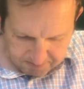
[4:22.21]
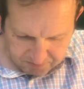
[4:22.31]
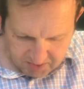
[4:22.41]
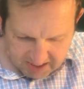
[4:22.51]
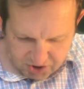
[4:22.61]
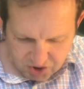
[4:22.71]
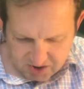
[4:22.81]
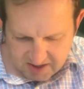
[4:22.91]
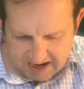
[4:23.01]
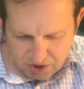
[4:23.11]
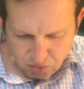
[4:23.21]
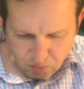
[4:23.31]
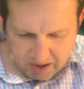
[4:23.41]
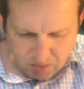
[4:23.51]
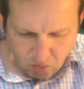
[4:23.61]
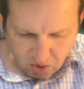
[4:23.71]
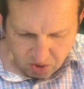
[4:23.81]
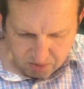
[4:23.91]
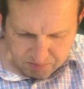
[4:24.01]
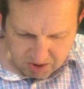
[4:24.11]
not just natural
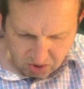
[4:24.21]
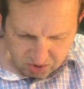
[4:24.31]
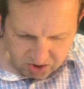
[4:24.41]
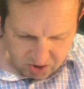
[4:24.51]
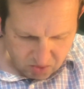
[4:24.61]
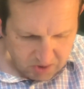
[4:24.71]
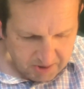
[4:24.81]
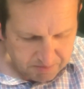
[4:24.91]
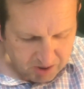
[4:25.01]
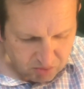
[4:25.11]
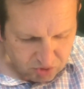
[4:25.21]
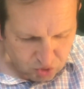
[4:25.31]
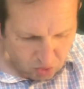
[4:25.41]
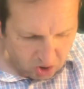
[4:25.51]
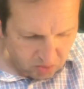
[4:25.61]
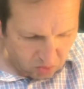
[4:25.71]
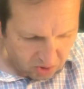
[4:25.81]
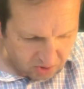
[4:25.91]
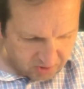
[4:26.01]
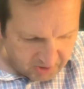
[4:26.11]
rainwater, but also by drawn water.